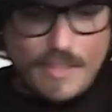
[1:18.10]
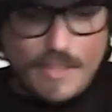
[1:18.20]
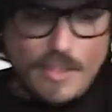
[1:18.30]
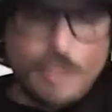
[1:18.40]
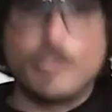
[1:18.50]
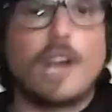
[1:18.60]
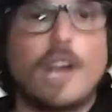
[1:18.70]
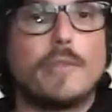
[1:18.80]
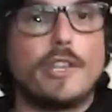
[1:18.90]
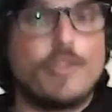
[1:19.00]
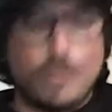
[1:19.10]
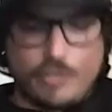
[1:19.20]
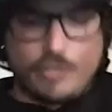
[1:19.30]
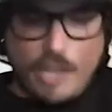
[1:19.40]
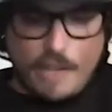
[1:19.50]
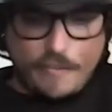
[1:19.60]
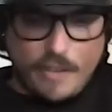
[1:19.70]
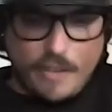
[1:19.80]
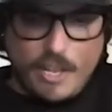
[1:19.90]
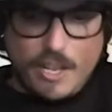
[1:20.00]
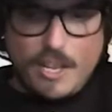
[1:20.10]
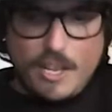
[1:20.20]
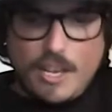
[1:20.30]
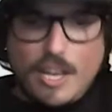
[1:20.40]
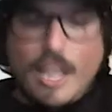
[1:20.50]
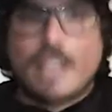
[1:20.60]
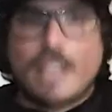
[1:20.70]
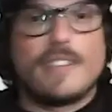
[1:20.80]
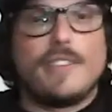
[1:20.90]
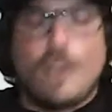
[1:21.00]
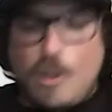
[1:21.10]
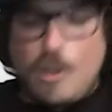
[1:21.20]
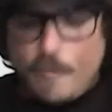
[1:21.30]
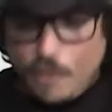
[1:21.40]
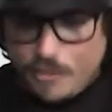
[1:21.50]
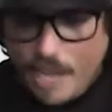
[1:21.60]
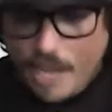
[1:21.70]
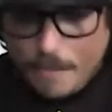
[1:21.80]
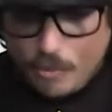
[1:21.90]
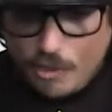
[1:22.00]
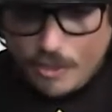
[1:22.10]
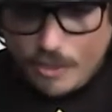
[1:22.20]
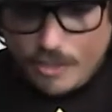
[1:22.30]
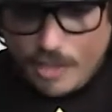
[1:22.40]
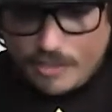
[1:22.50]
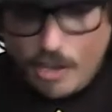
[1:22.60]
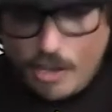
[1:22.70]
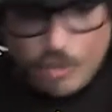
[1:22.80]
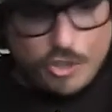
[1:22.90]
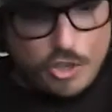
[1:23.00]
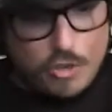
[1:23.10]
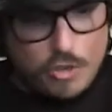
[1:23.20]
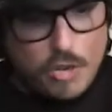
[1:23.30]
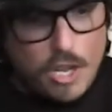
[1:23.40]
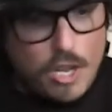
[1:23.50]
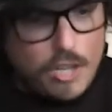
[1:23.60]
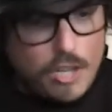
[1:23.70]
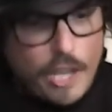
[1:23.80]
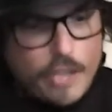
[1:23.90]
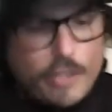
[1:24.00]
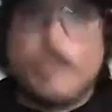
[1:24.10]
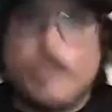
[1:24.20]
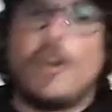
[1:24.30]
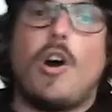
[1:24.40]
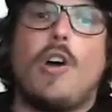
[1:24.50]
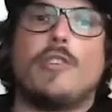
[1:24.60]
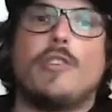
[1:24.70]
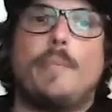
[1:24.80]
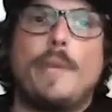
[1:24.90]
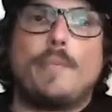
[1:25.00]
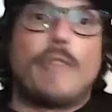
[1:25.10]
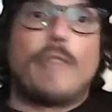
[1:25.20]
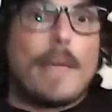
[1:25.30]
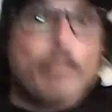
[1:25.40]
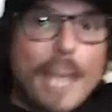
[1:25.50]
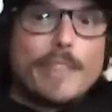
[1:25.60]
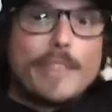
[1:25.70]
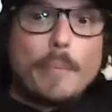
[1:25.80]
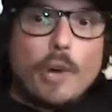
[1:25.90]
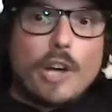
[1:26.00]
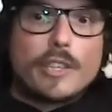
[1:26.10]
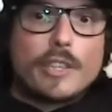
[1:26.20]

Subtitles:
there's a lot of really cool stuff. Like, for example, it tells you, all the people that made the book.